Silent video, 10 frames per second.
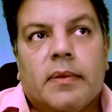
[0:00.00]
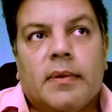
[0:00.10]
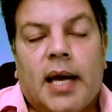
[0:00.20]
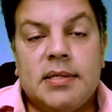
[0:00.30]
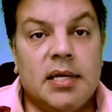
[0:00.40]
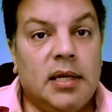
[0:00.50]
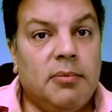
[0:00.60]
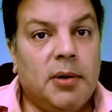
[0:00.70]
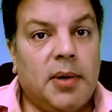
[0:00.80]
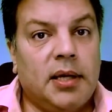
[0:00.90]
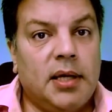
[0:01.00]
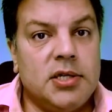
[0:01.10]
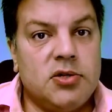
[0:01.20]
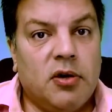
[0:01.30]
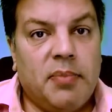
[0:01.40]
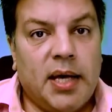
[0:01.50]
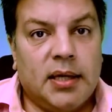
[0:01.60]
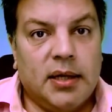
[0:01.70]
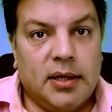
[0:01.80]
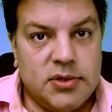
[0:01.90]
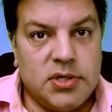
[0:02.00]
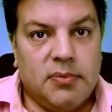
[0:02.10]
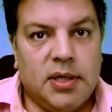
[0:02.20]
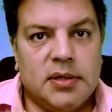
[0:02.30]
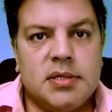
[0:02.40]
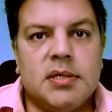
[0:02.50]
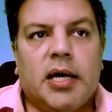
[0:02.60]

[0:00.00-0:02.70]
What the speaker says: That's a little bit about the history of banking instruments.